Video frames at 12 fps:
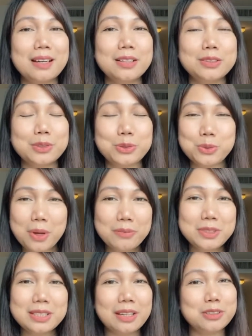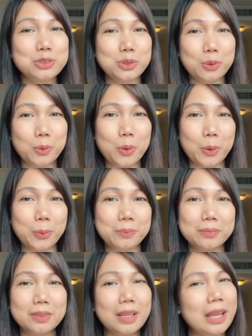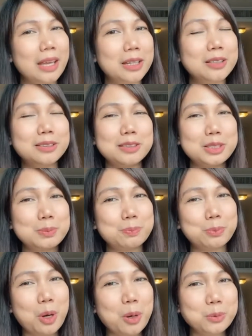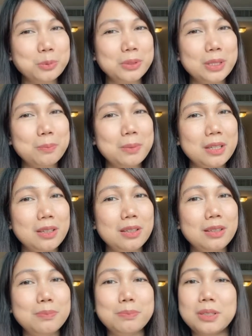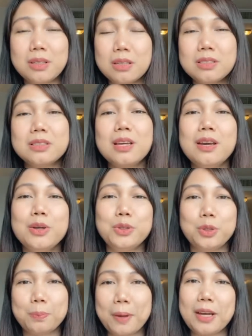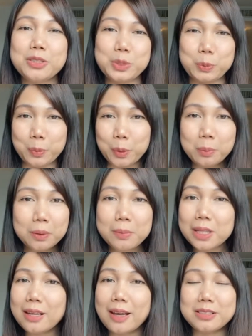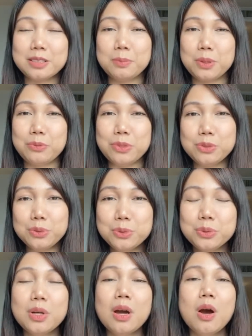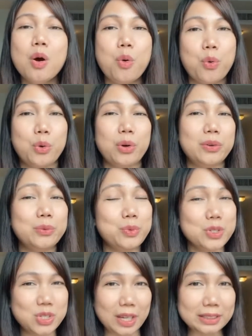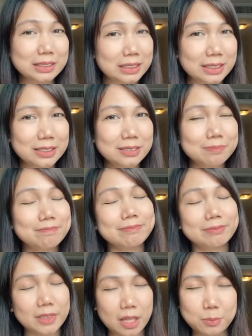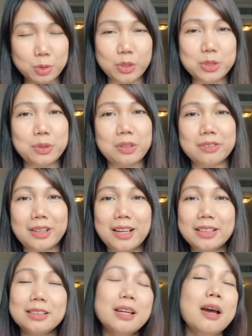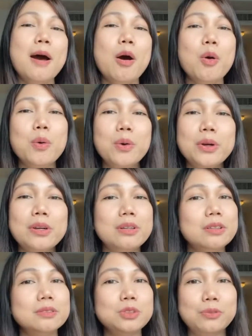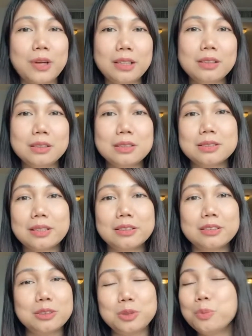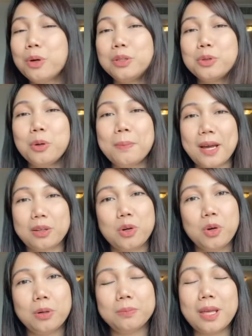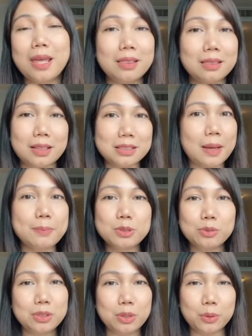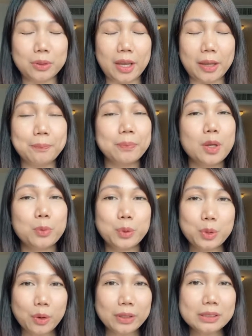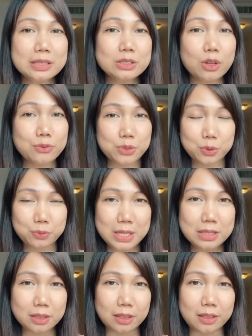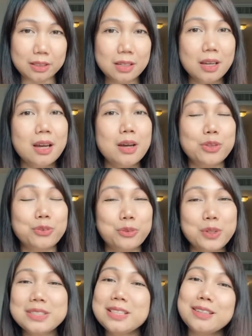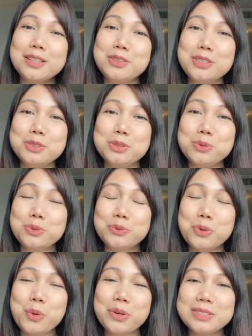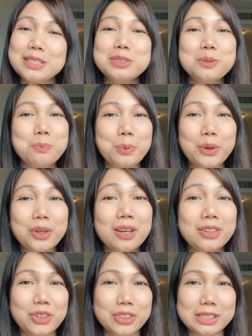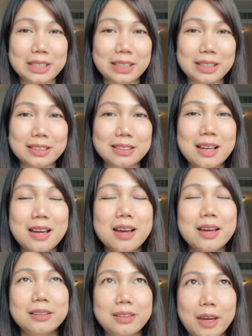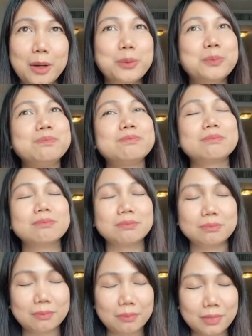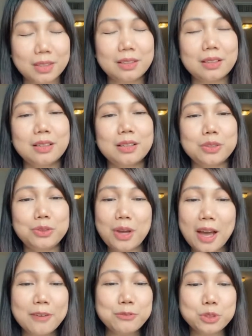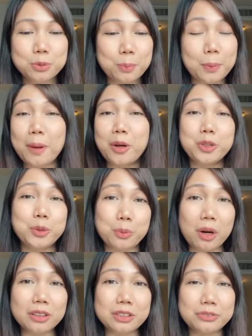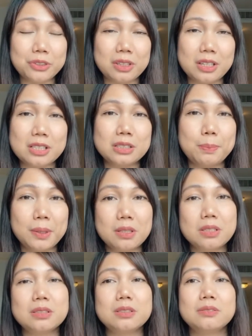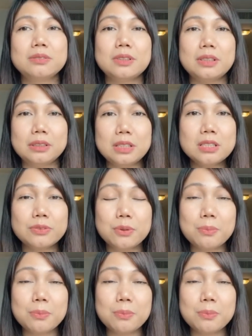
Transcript: So you have decided to go home, and this probably be because your work permit hasn't been renewed or rejected. I'm sorry to hear that. Or you finally decided that you want to go back home, and that's absolutely okay. Regardless of your reason, the first thing that you need to do, of course, is to book your ticket. Now, you have to prepare your wallet for this because, at least from